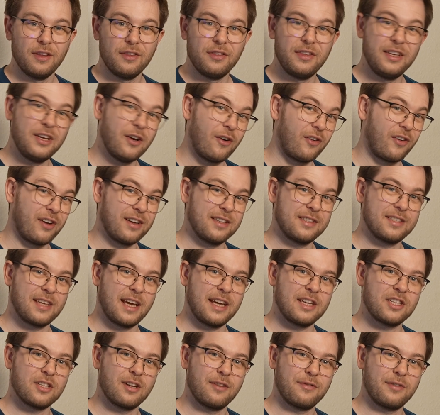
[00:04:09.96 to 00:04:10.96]
The
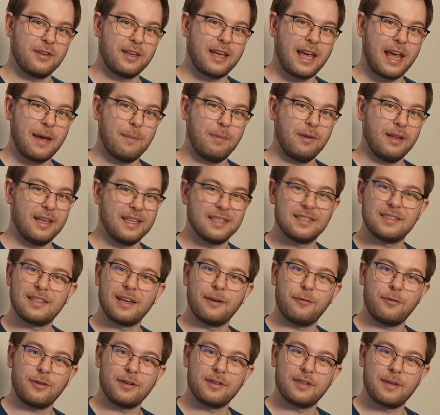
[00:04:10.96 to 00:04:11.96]
orientation of the cable is
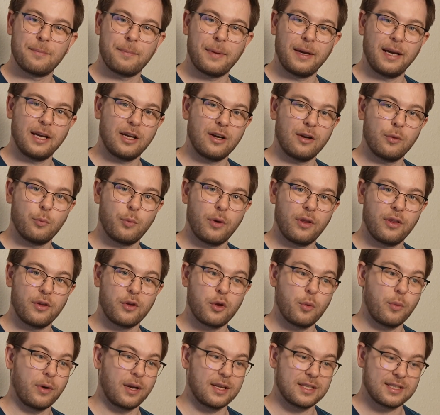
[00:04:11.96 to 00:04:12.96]
different depending on whether
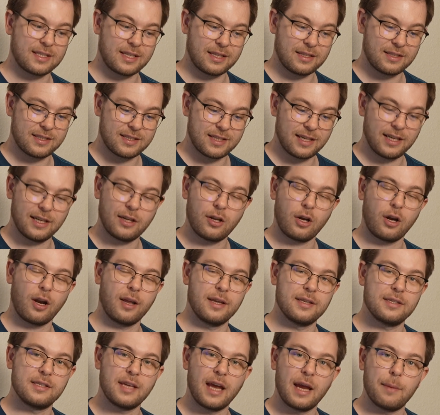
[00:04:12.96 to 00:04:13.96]
you want to set it on
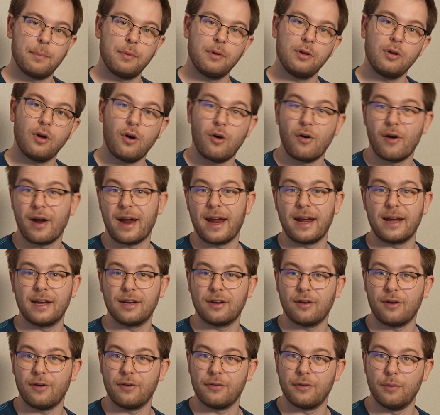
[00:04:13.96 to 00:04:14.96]
a table or hang
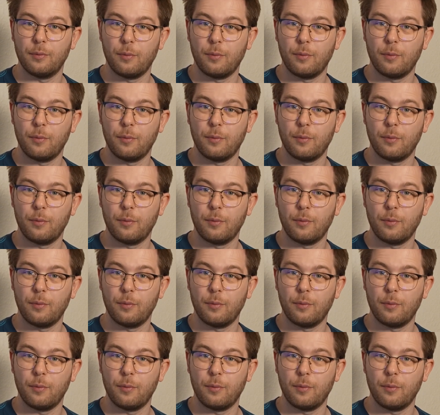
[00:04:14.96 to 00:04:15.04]
it on the